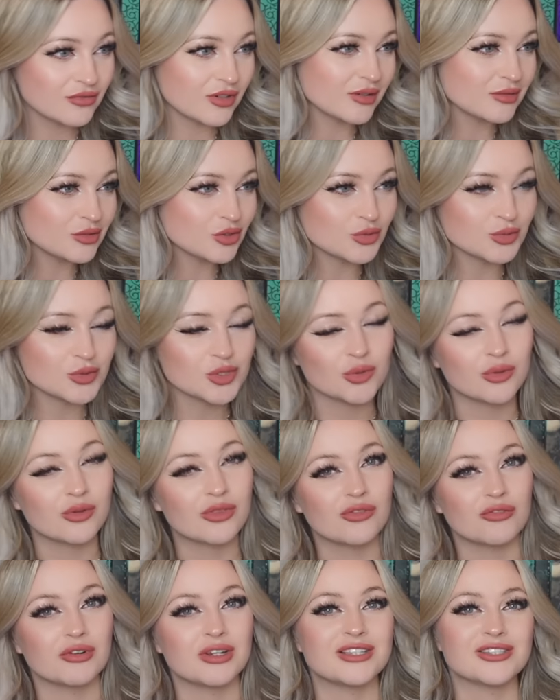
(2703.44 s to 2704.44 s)
rounded up to a
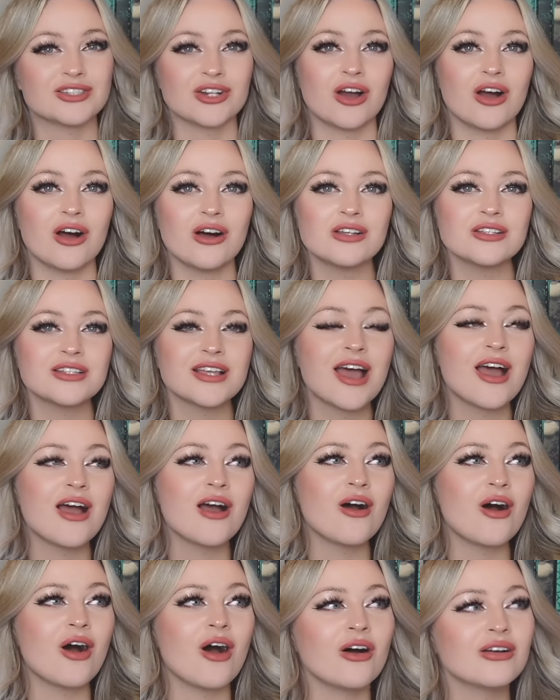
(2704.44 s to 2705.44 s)
3 stars.
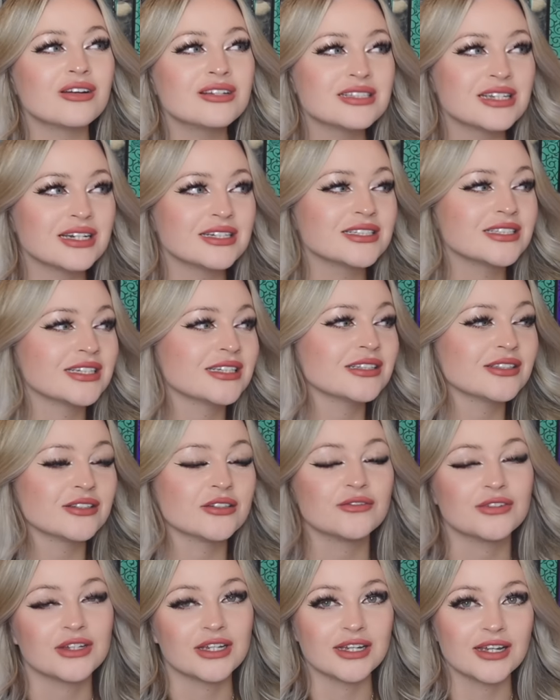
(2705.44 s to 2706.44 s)
Honestly, I didn't
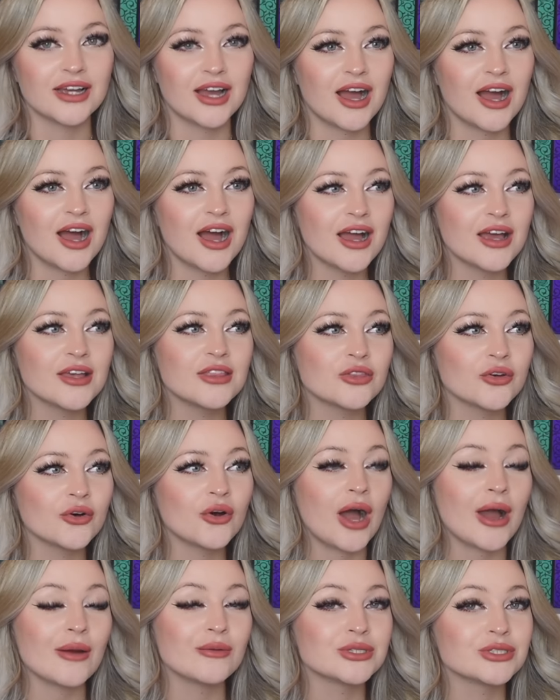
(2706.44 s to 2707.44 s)
love it. I thought
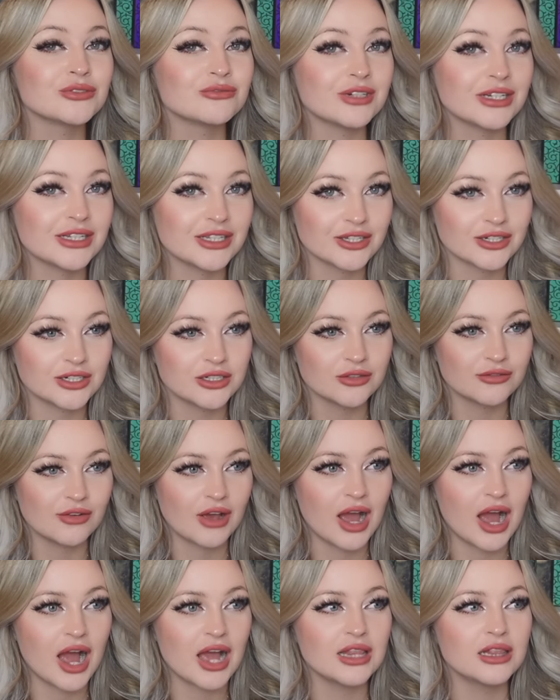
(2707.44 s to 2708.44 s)
I was really going to love it.
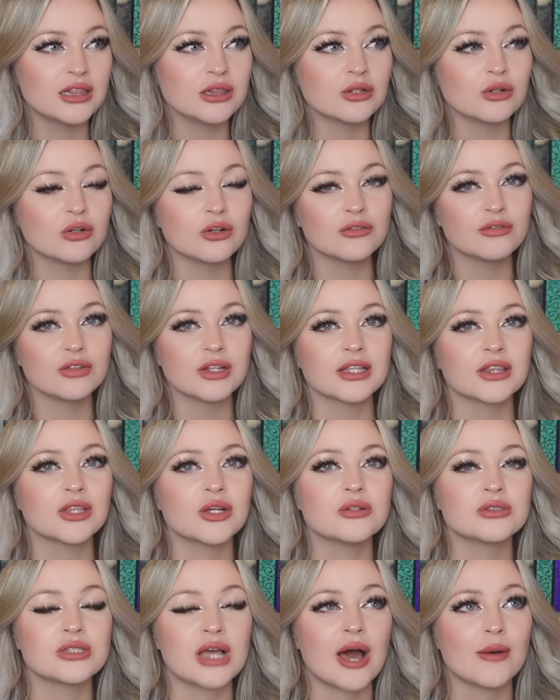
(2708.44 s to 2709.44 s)
I love like
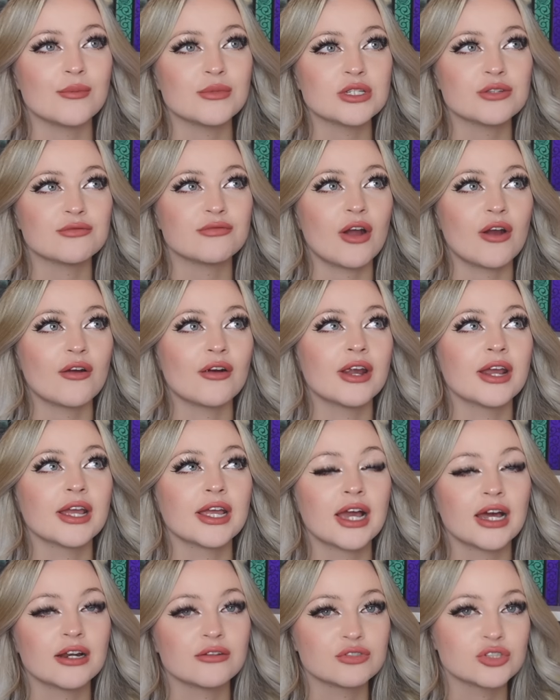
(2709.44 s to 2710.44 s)
those atmospheric
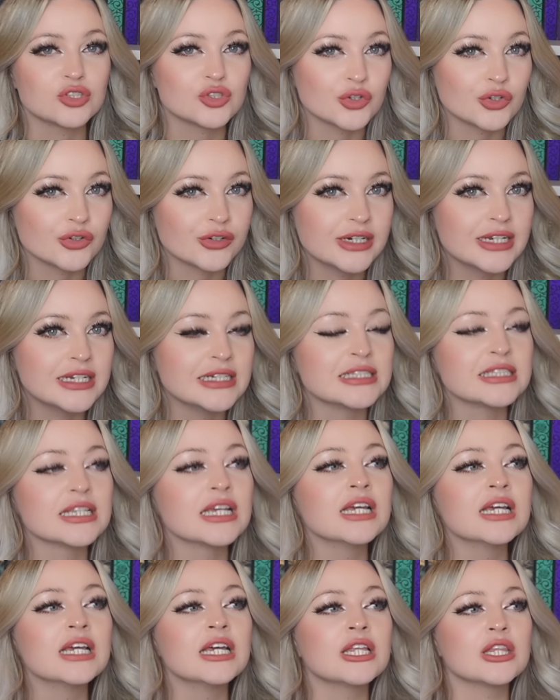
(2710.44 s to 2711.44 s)
kind of stories
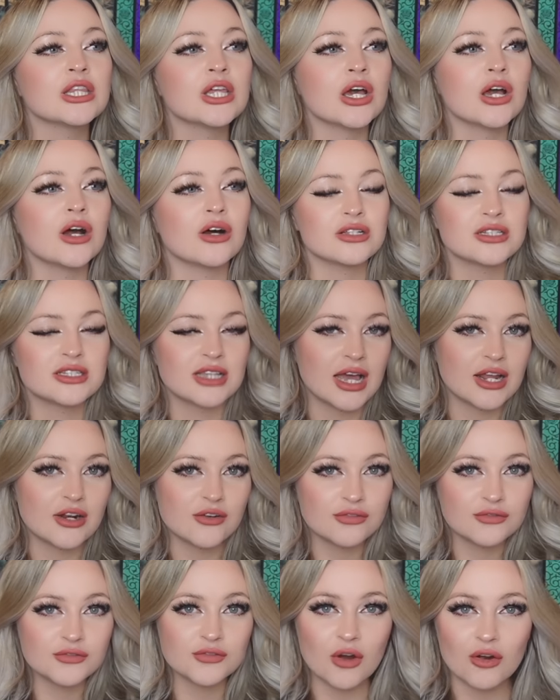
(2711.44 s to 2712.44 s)
that are set in a
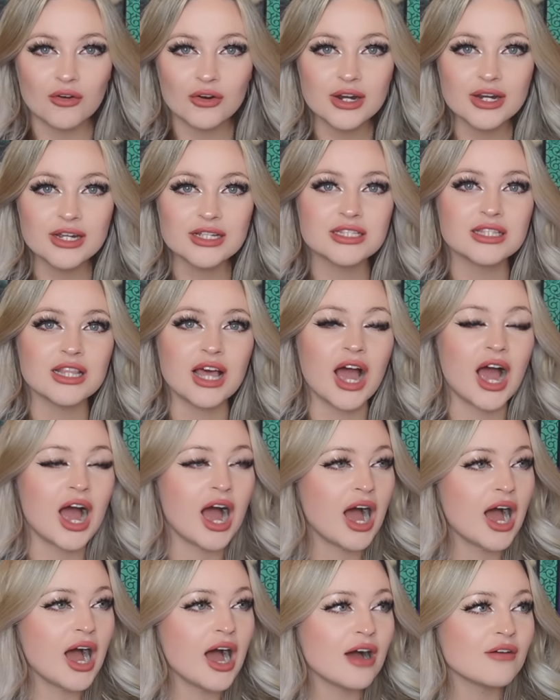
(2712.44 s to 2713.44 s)
forest that
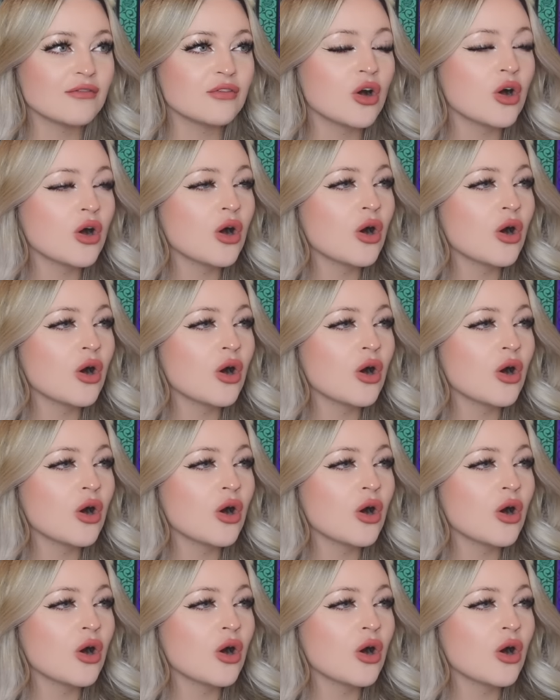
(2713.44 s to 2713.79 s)
have